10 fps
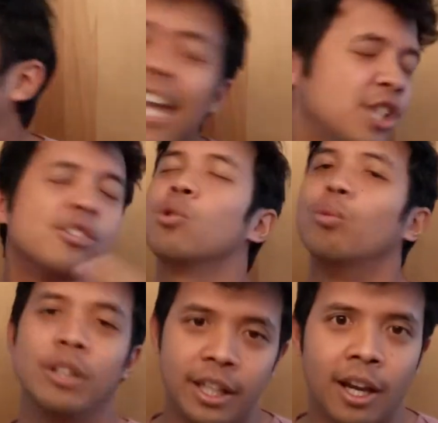Asians don't
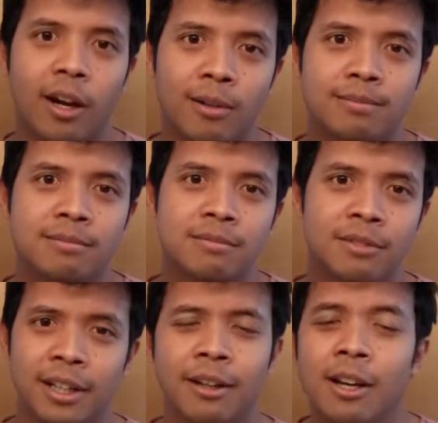really care,
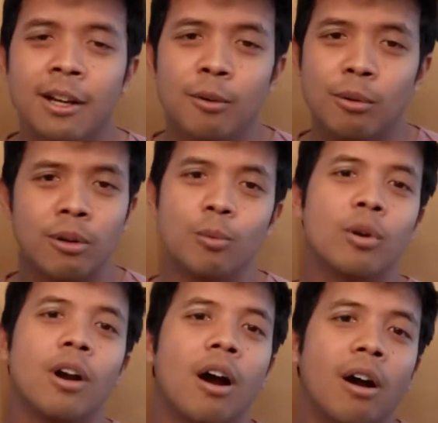right?
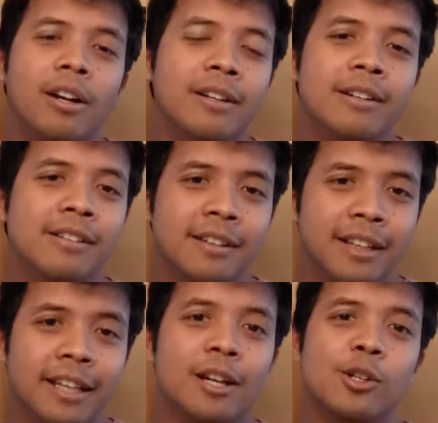We're hardened
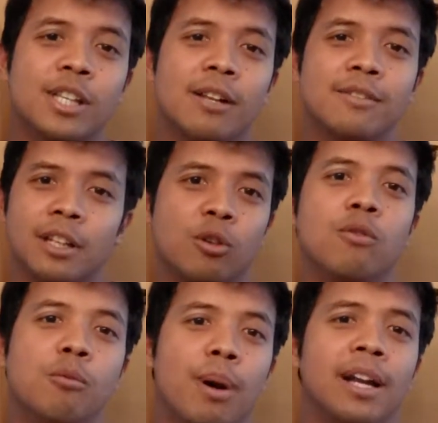in ourselves like Kung
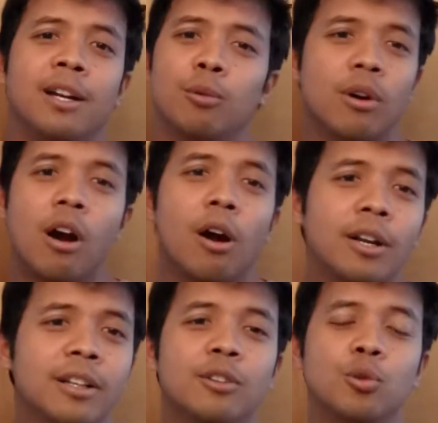Fu Panda. We're
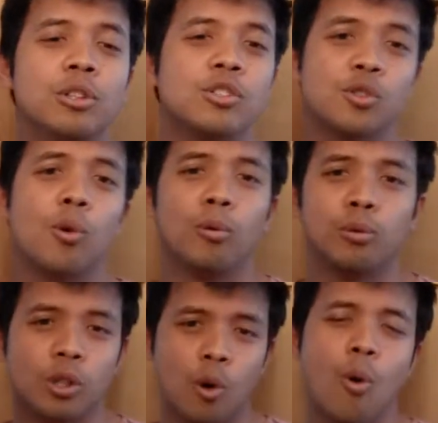hardened to the soul,
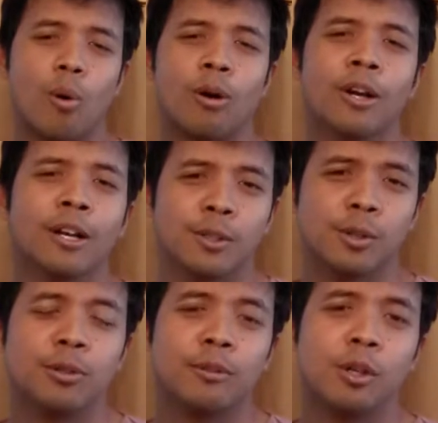to the core.
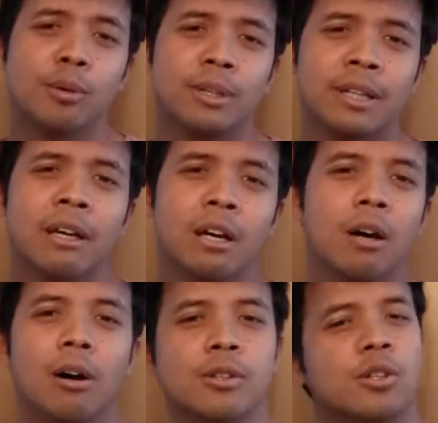So if you go like,
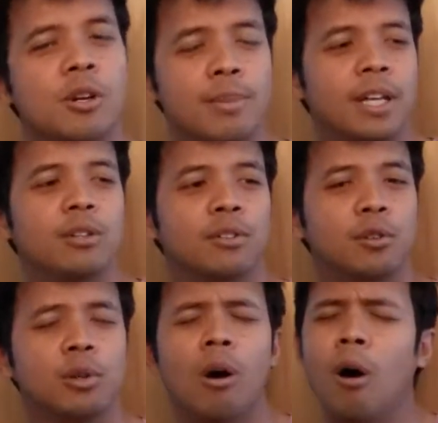oh, sorry, man, you have to
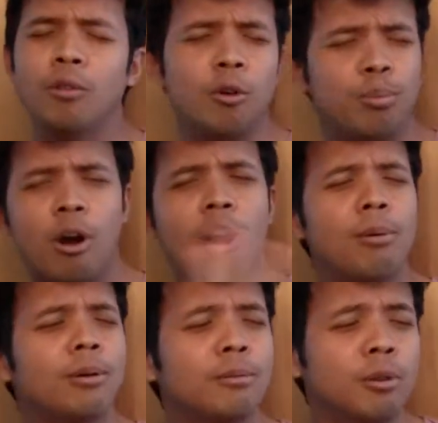do, oh, no
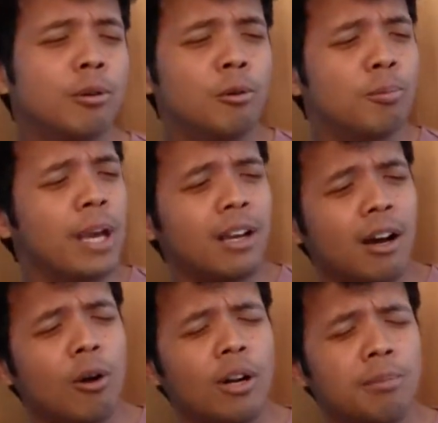problem. You make
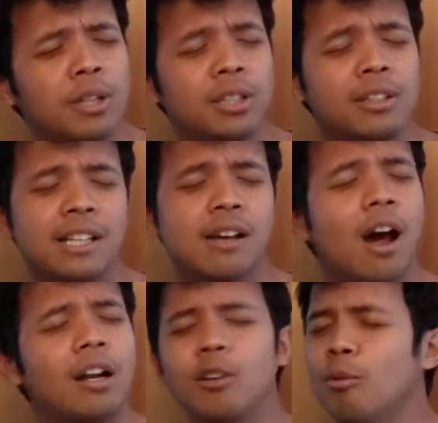our admission test
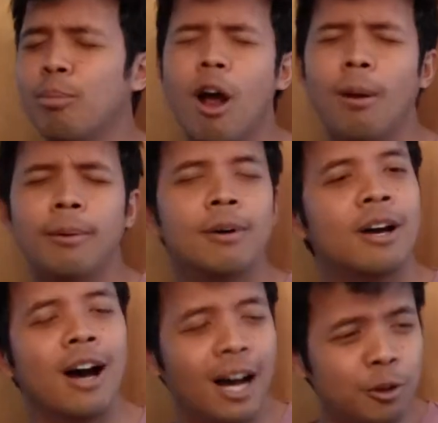harder, no problem.
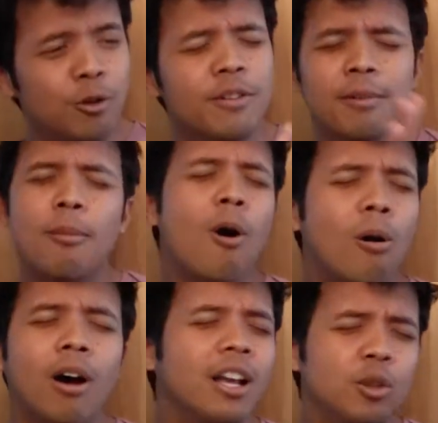I do even
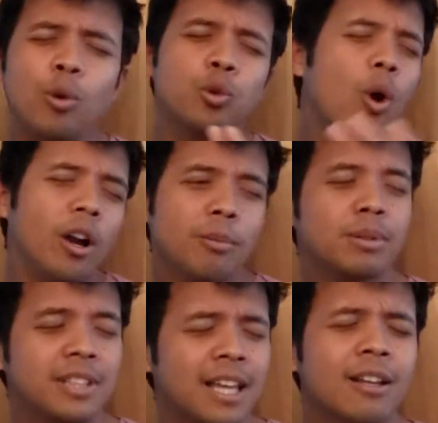more. I do
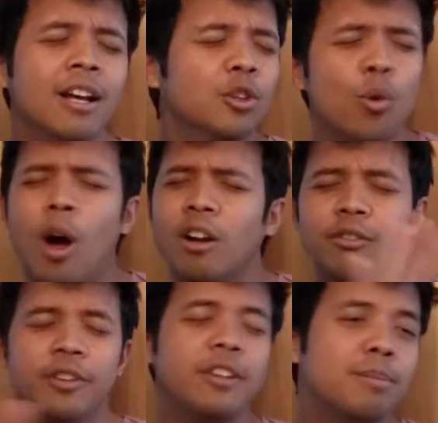200%,
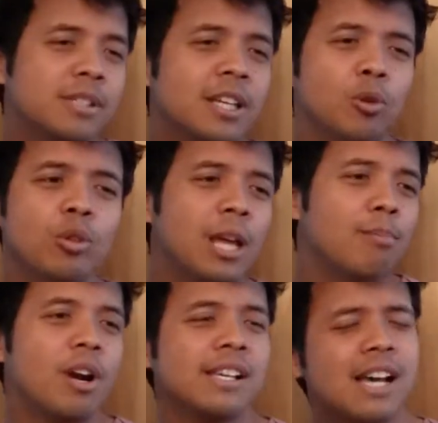250%. You
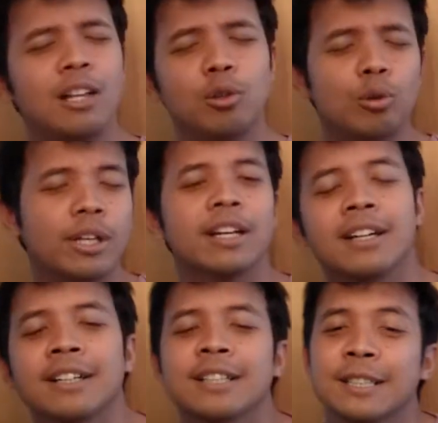name price, I do it.
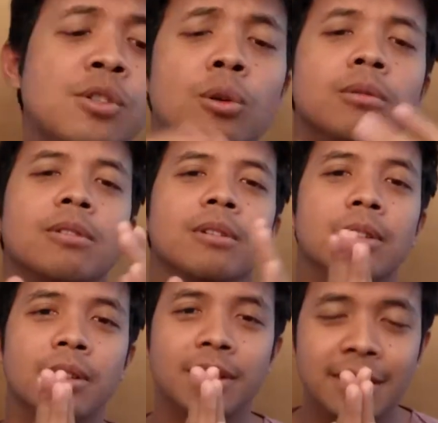So
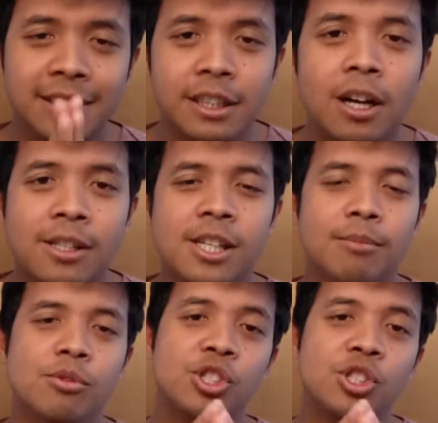this is the concept.